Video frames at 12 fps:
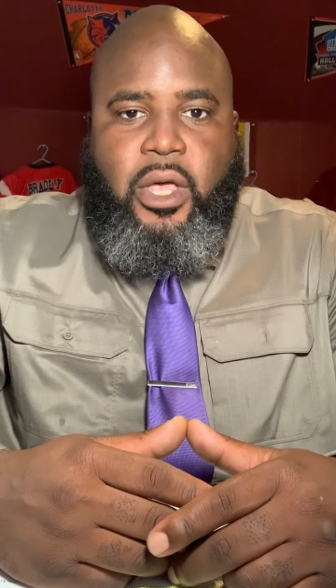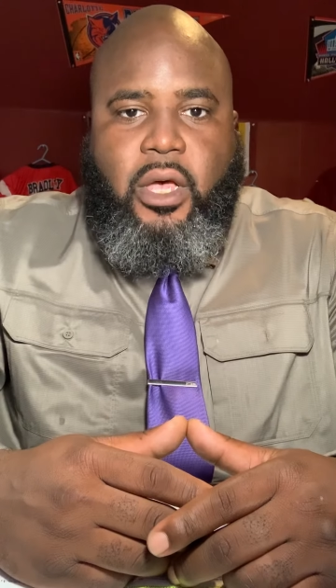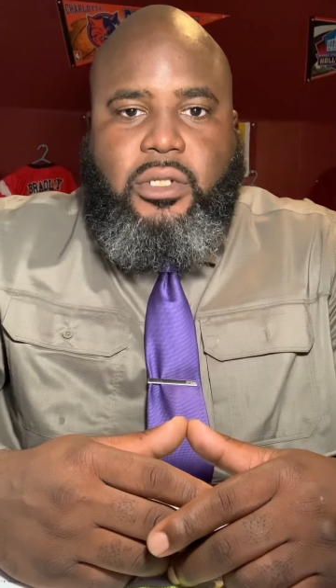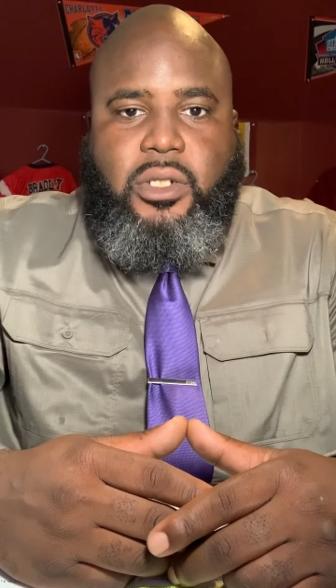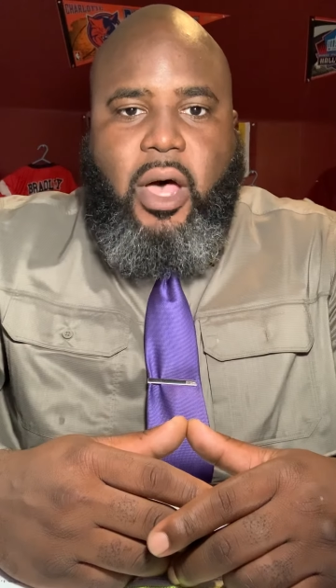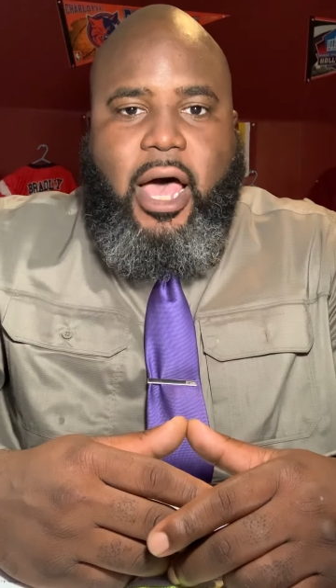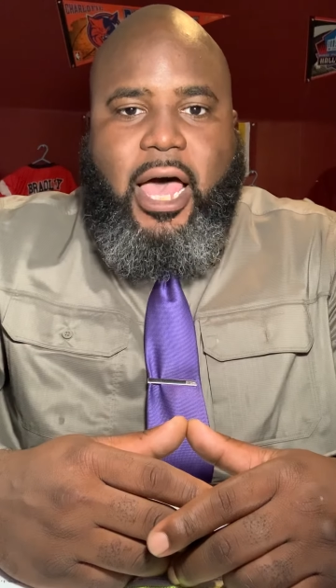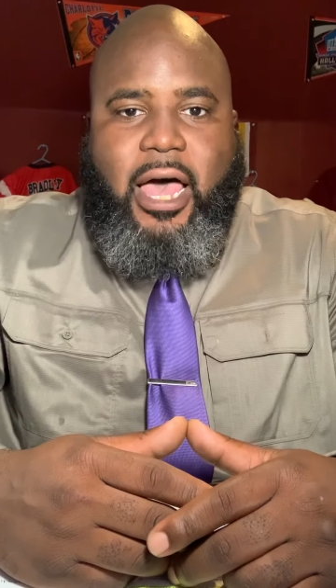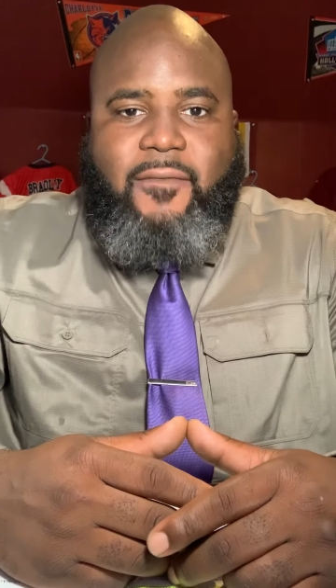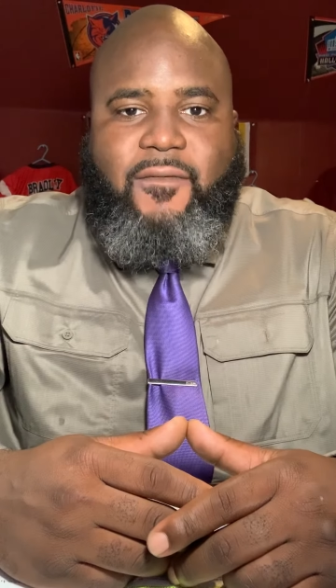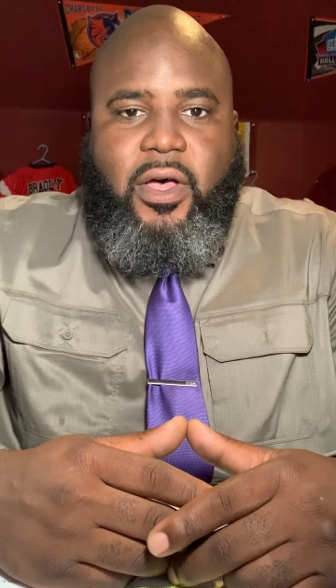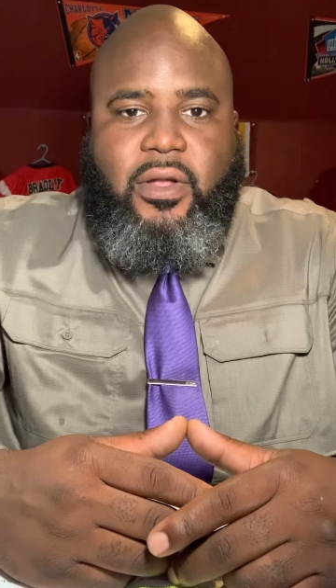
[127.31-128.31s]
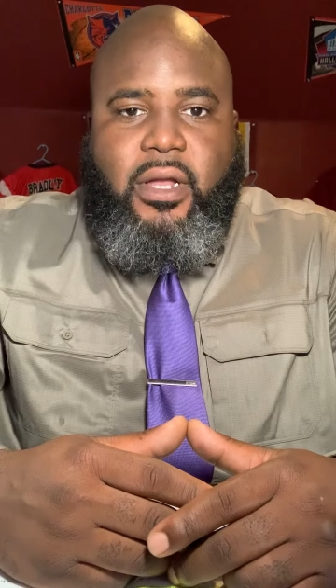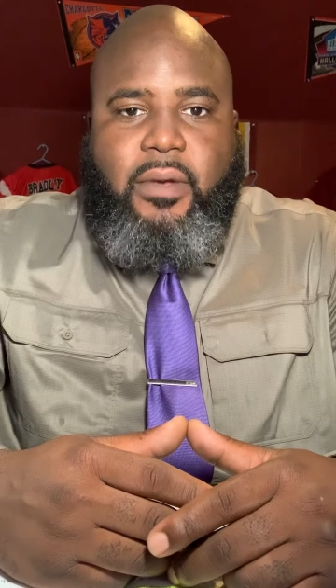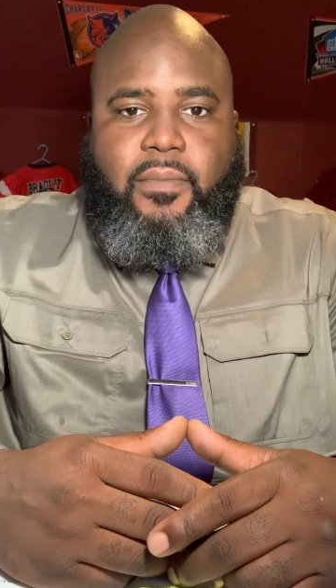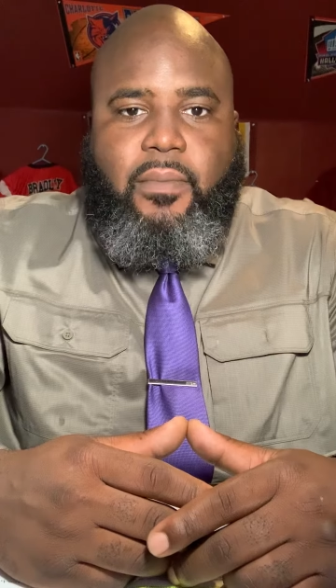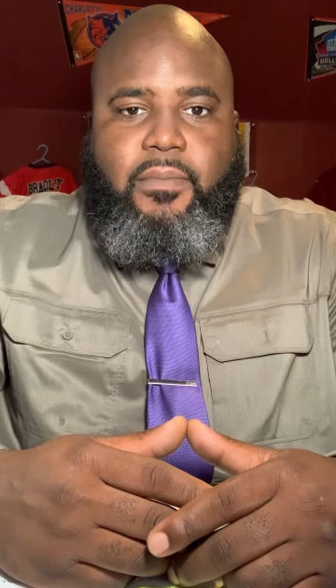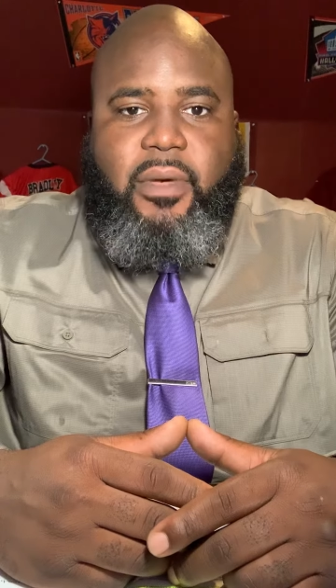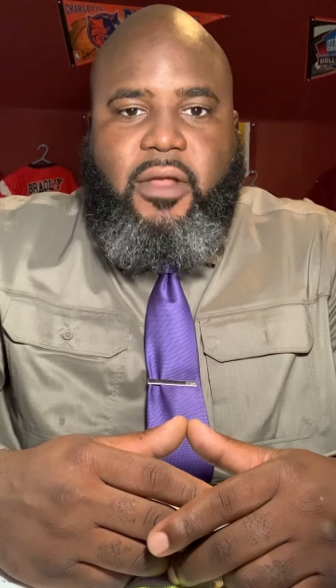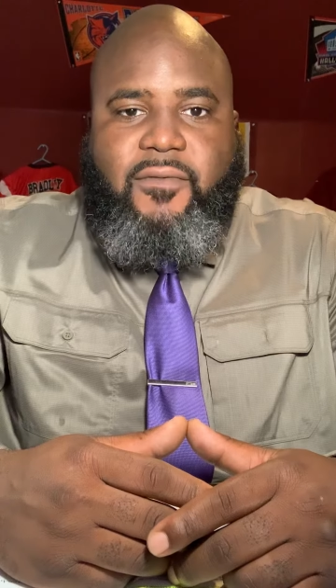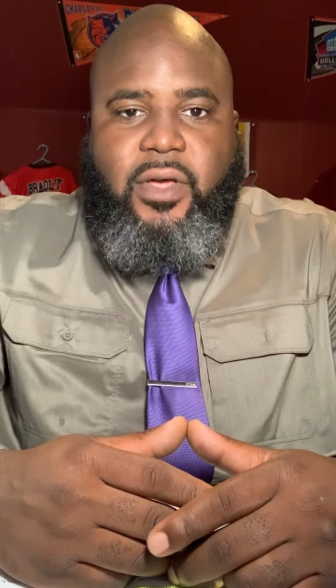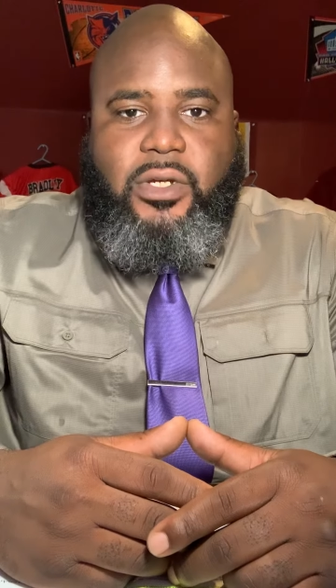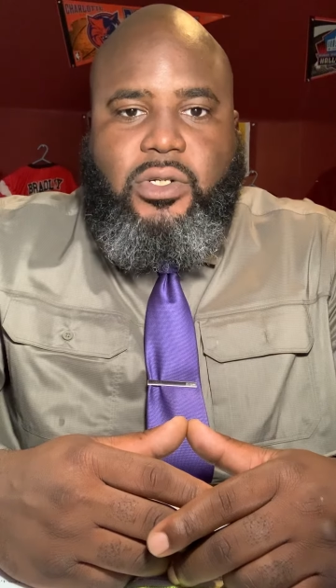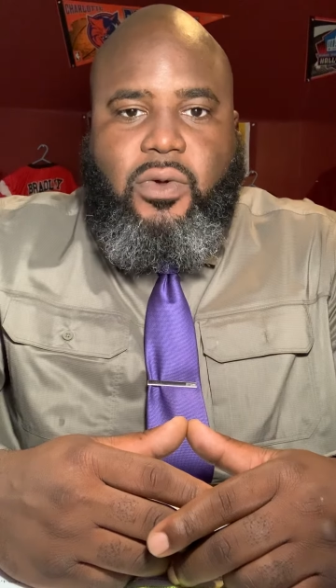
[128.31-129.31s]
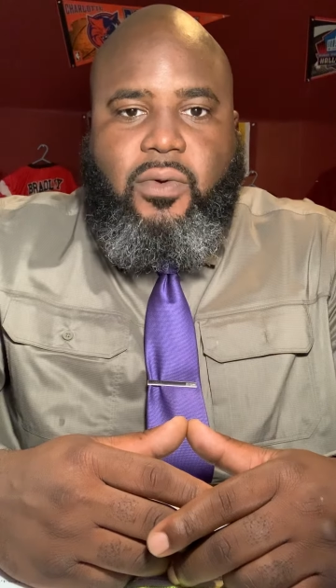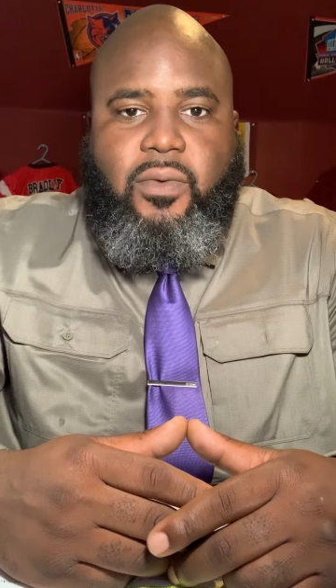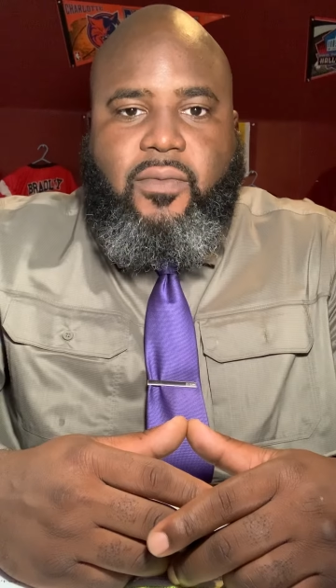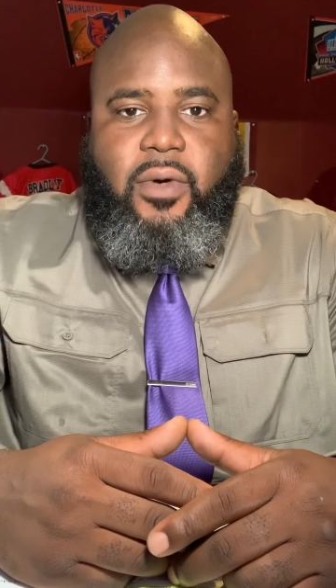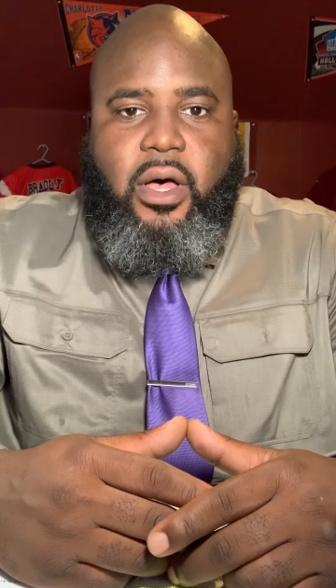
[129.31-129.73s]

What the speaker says: So I have found it beneficial